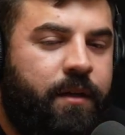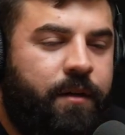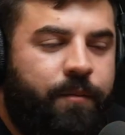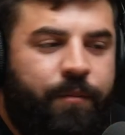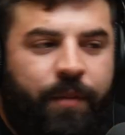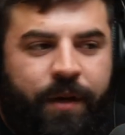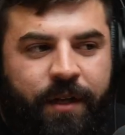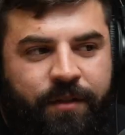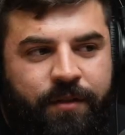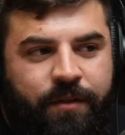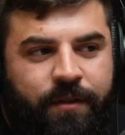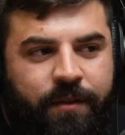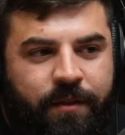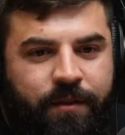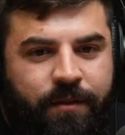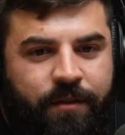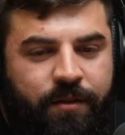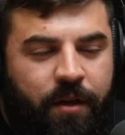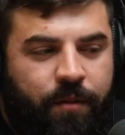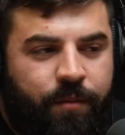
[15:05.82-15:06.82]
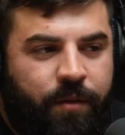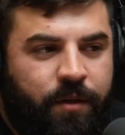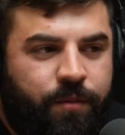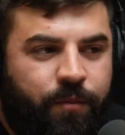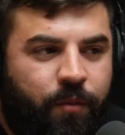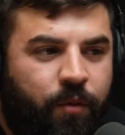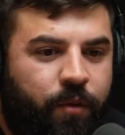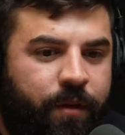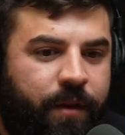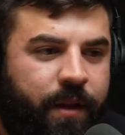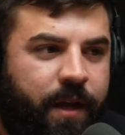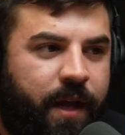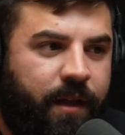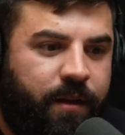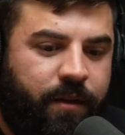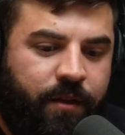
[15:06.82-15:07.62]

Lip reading: But it's so much more than that.